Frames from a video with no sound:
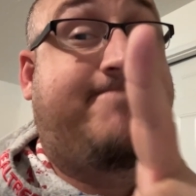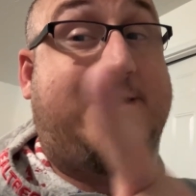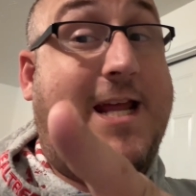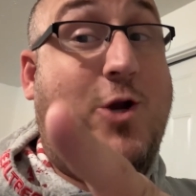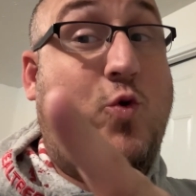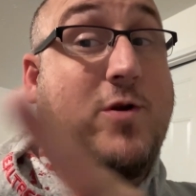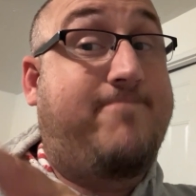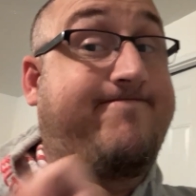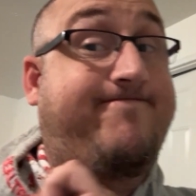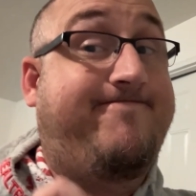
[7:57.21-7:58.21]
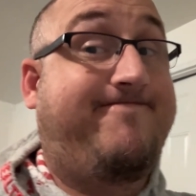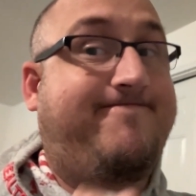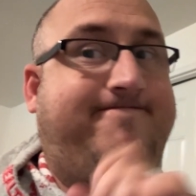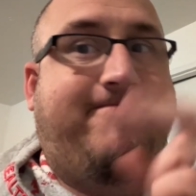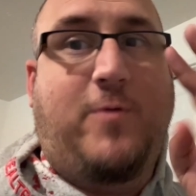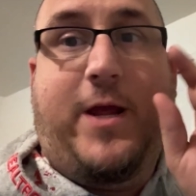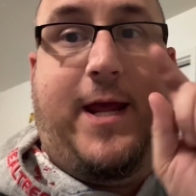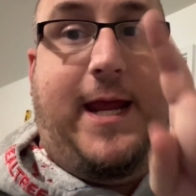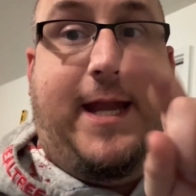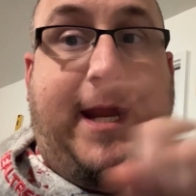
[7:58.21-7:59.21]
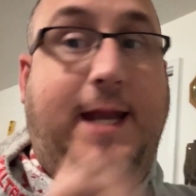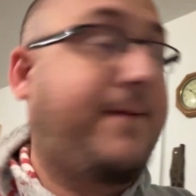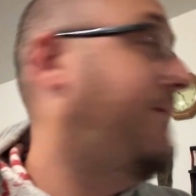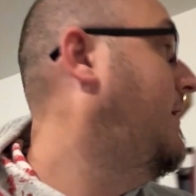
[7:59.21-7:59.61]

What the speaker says: Stay tuned. Hint, hint.